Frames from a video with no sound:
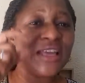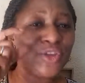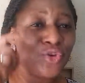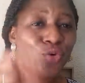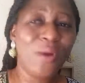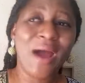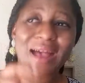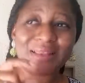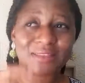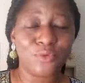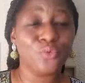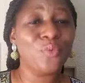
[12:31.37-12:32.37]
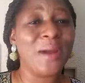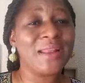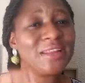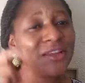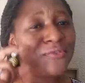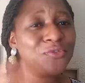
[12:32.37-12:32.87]
You as a
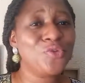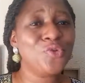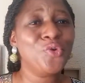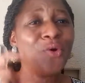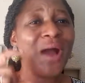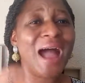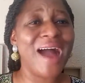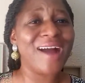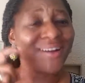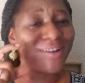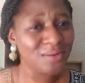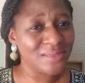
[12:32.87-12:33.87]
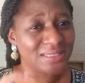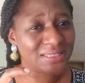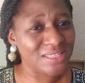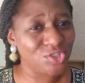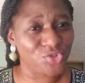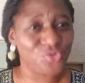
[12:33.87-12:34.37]
woman, if you are
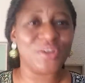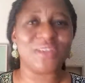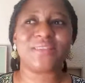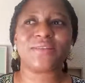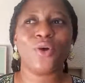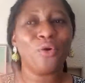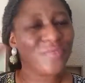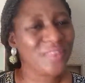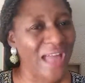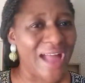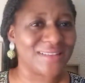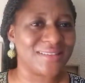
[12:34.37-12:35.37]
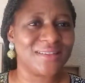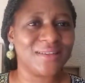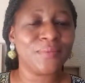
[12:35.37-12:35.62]
considerate of that,